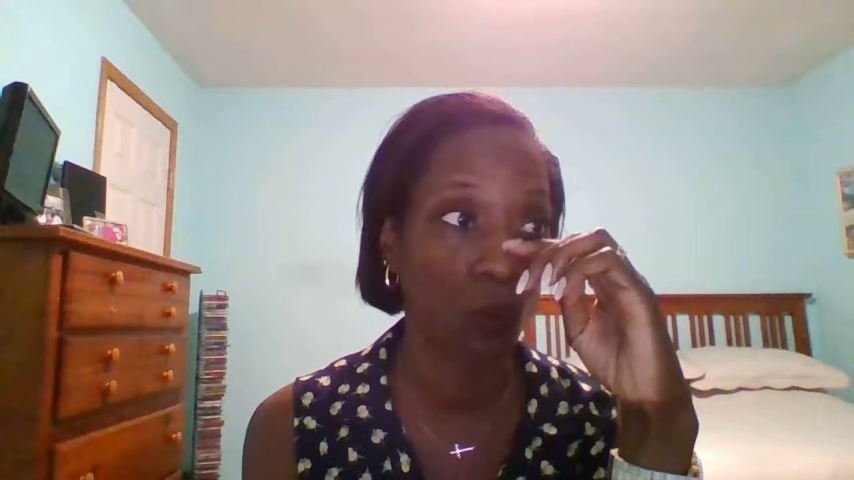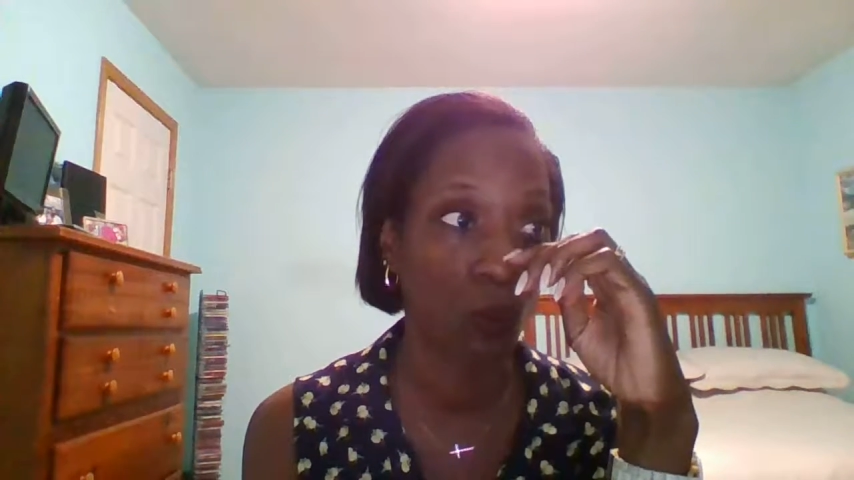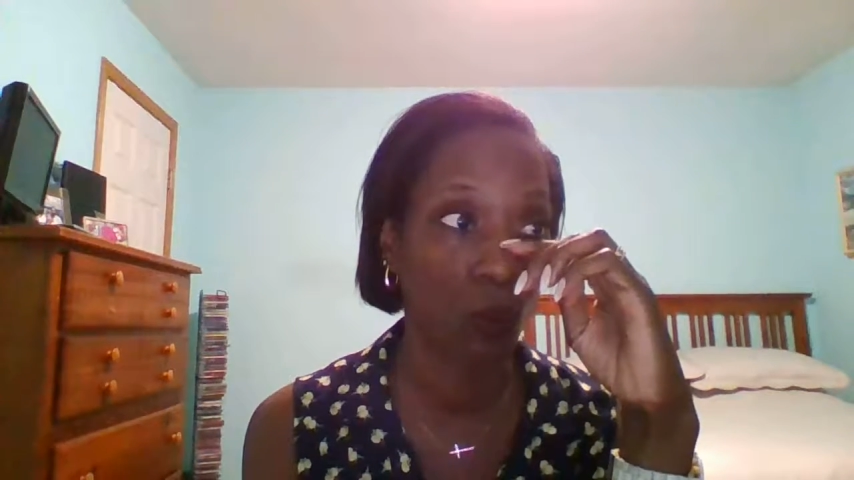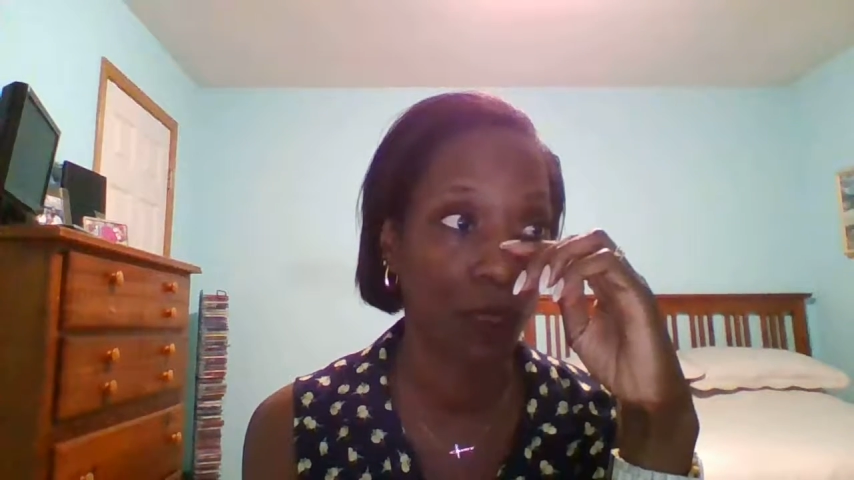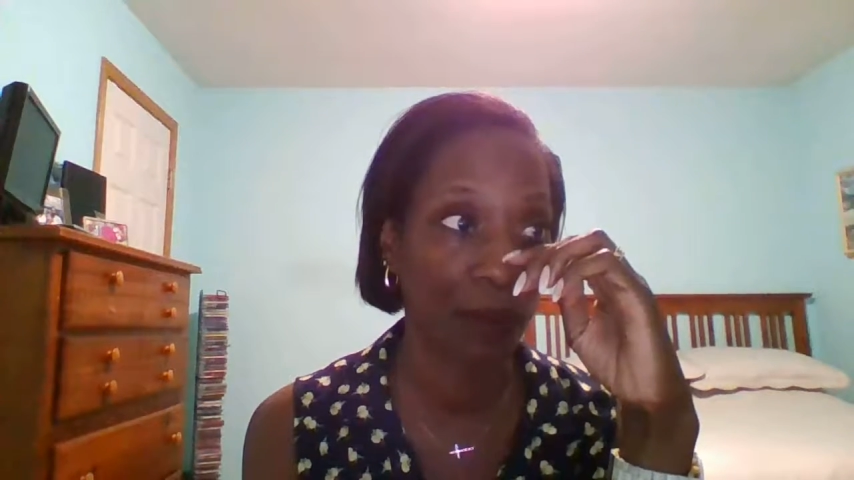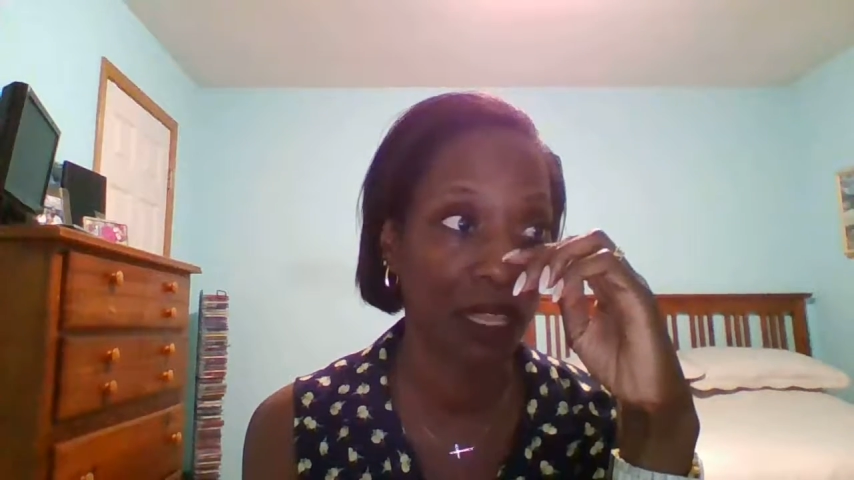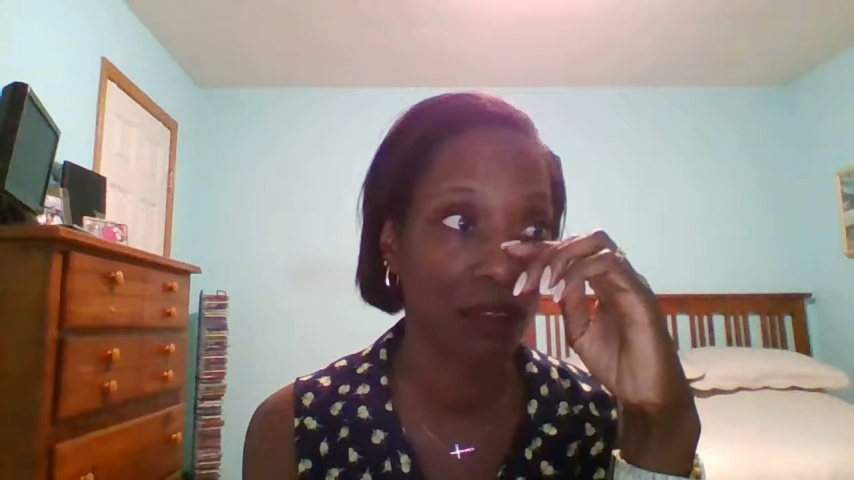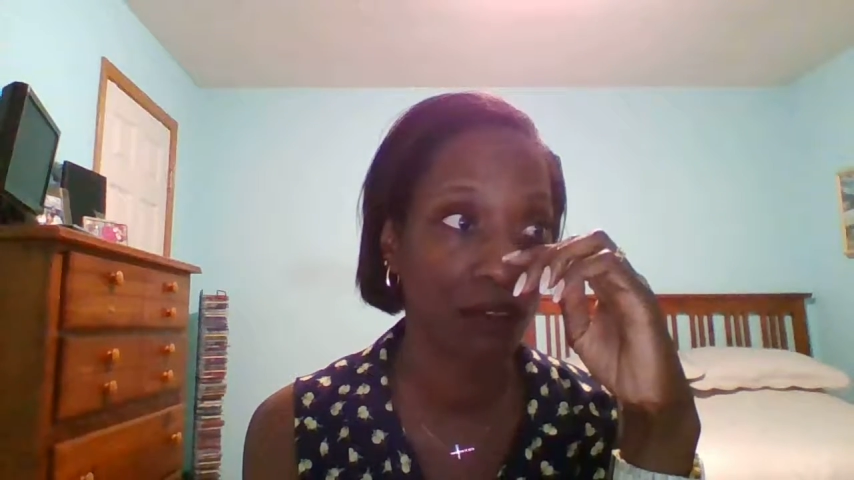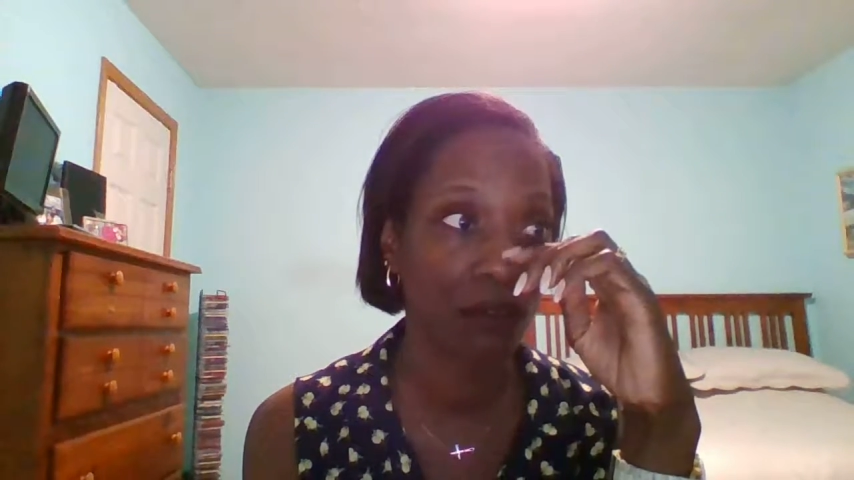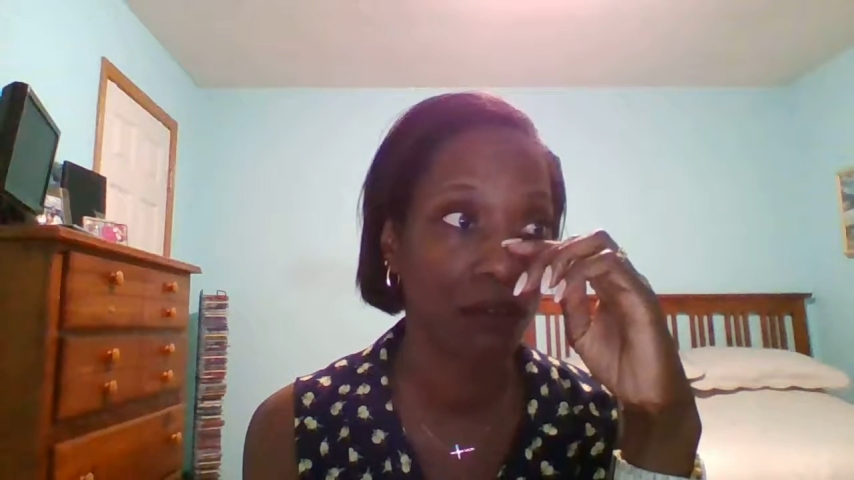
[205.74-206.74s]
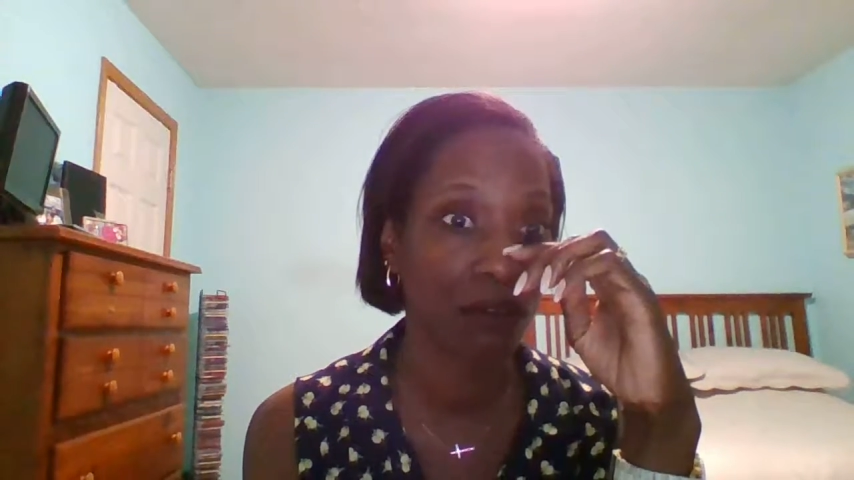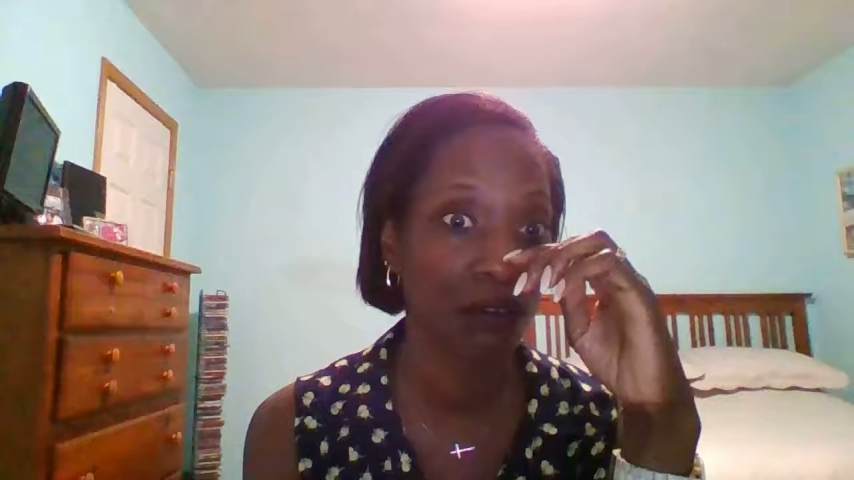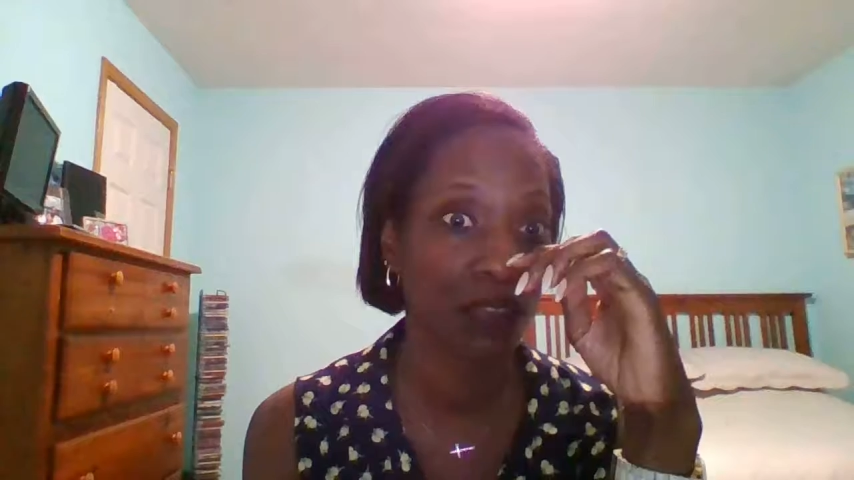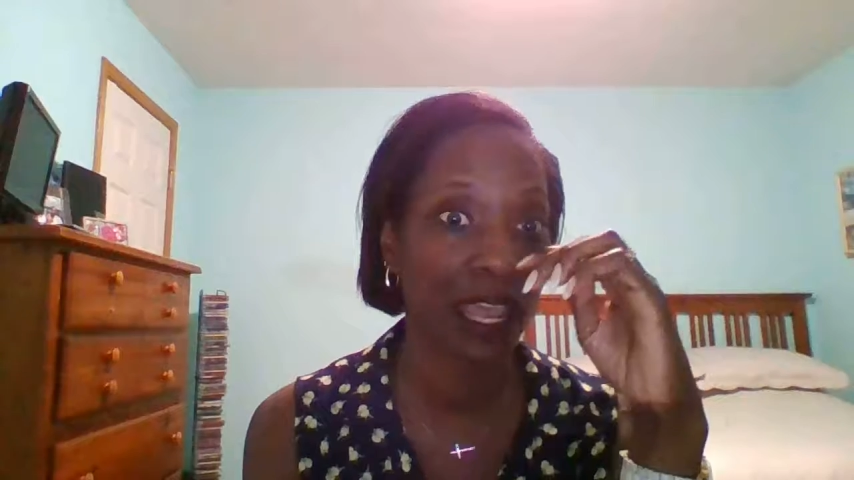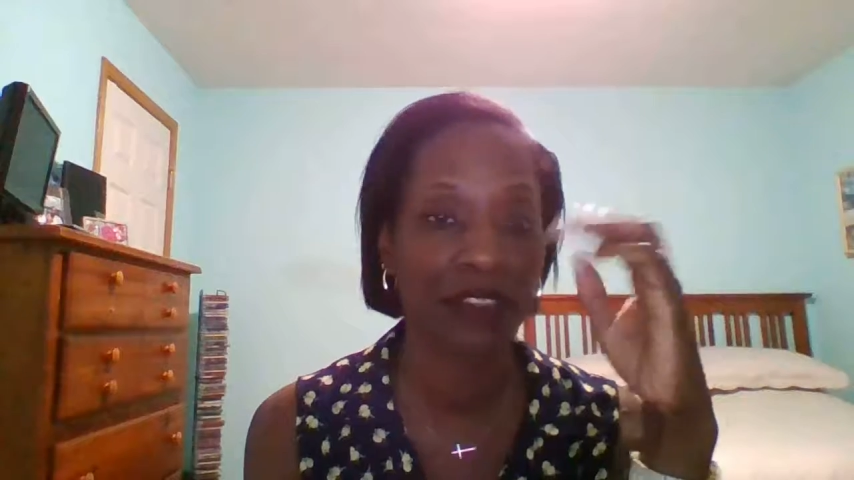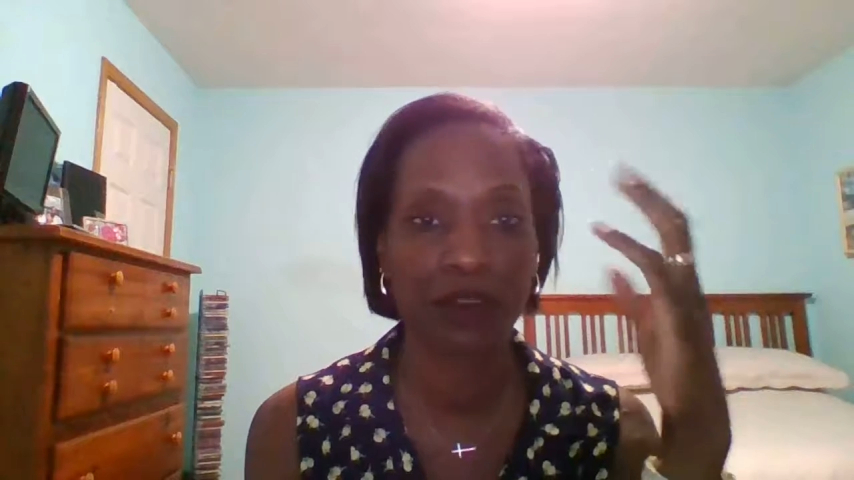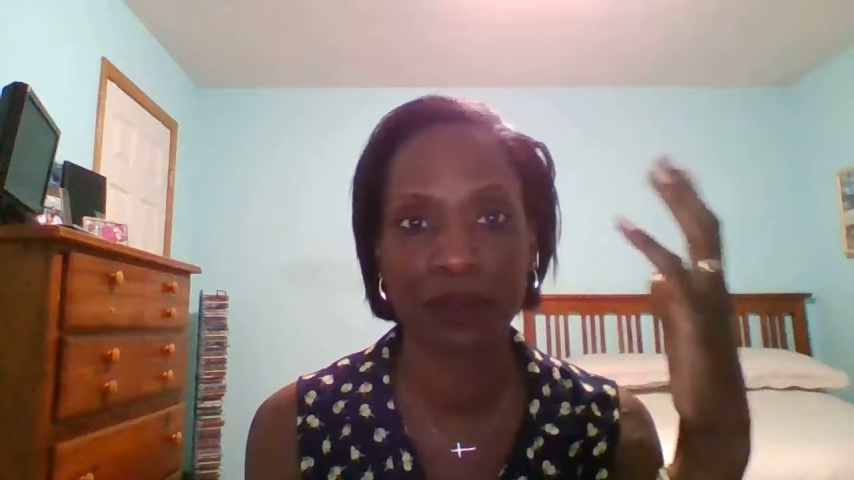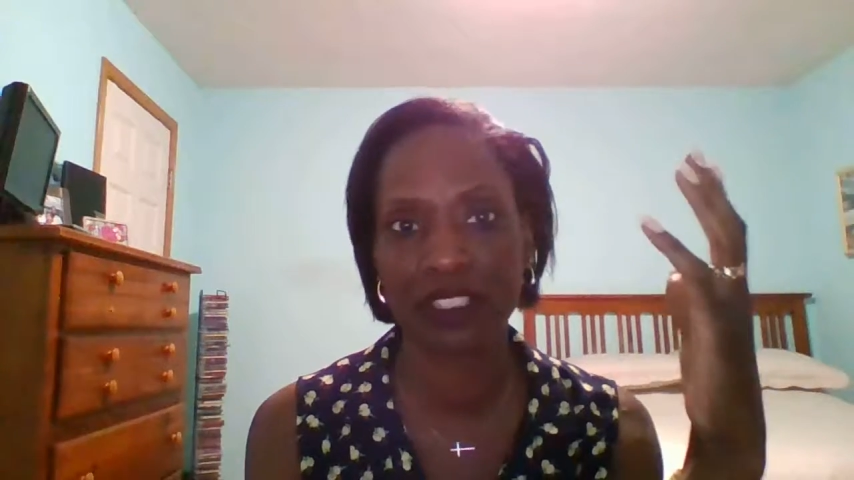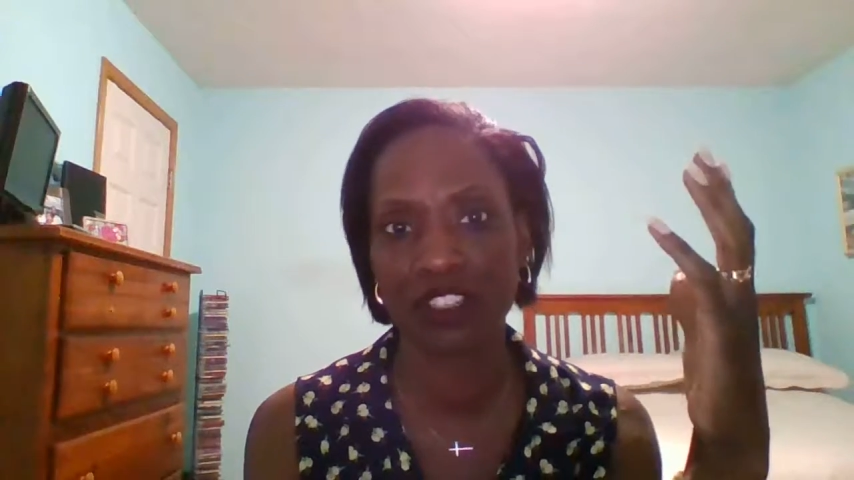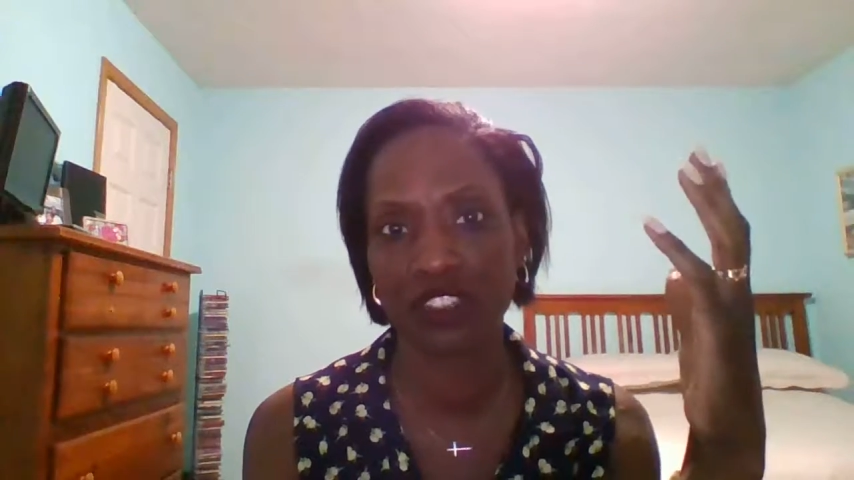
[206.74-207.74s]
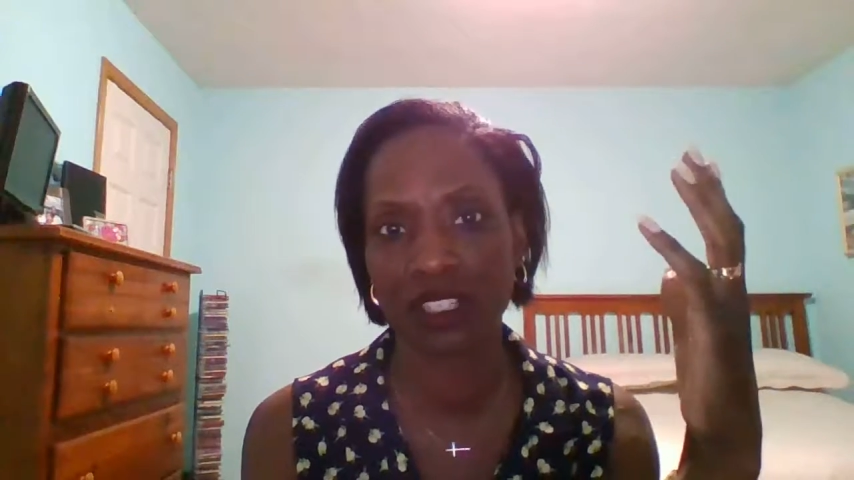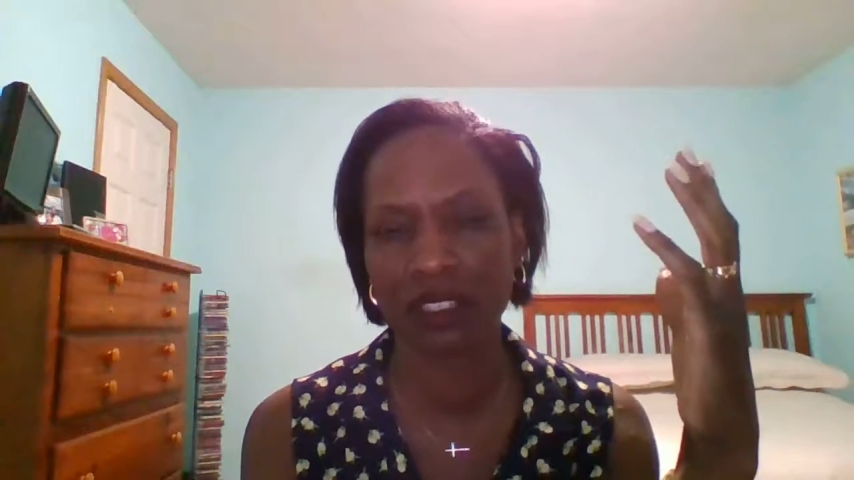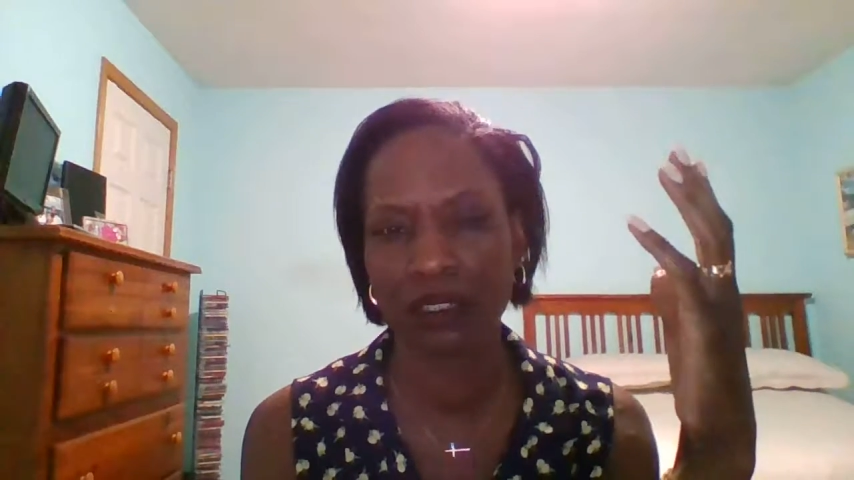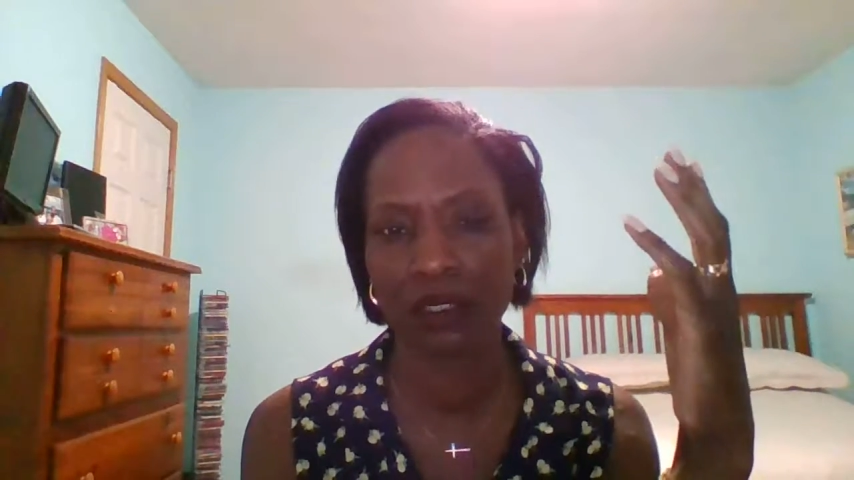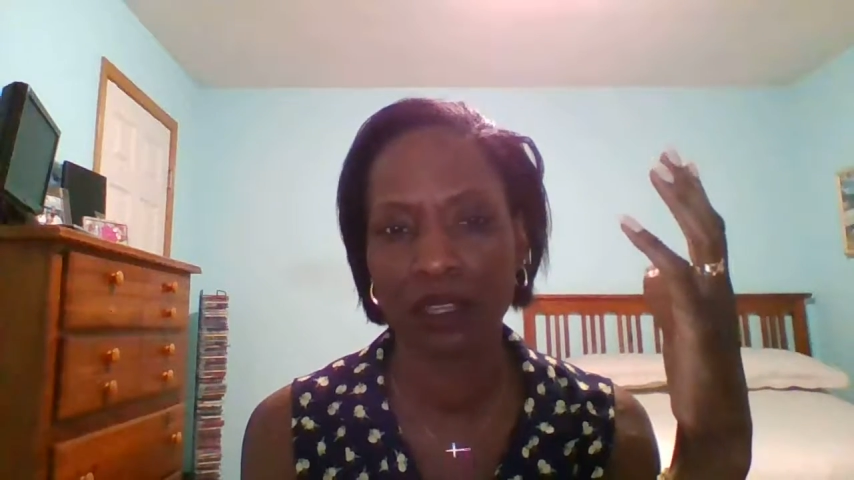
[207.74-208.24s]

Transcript: women and their position